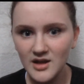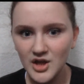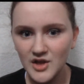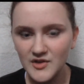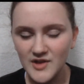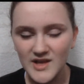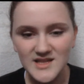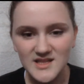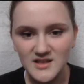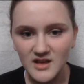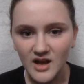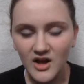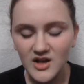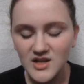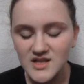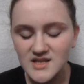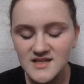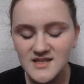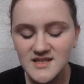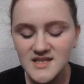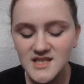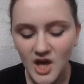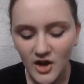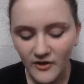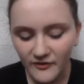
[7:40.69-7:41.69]
That's a
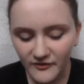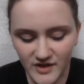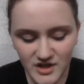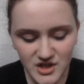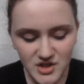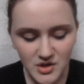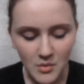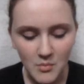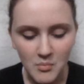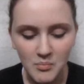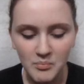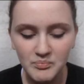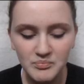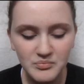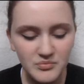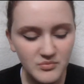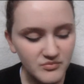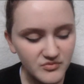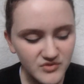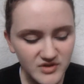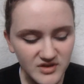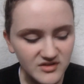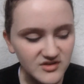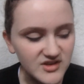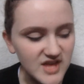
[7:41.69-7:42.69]
selfish,
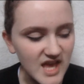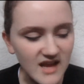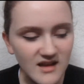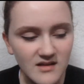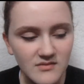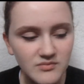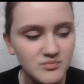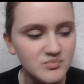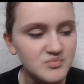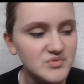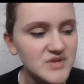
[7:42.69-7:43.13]
dick,